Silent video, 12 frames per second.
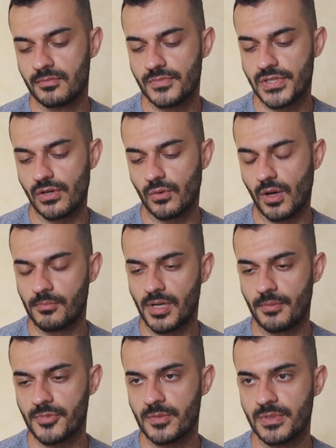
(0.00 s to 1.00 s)
So
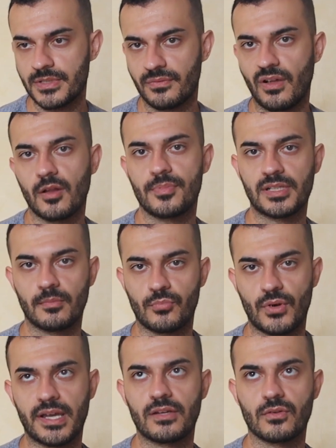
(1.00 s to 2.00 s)
I'm going to be developing a
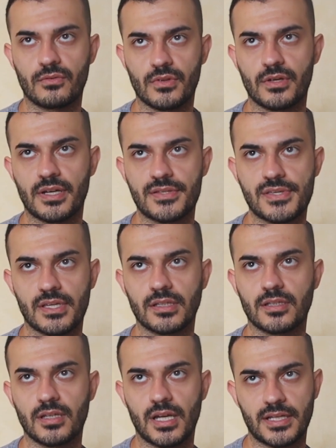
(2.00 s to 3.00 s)
brand over the next
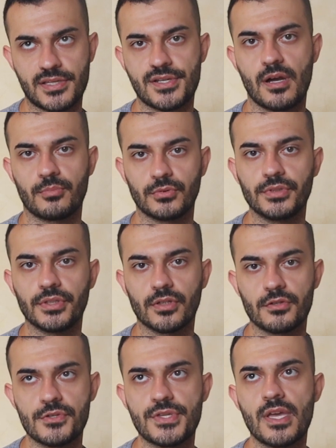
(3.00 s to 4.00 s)
like I guess couple
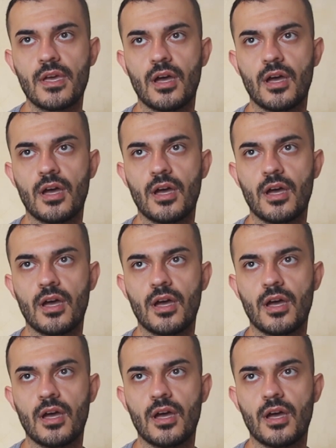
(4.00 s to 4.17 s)
years,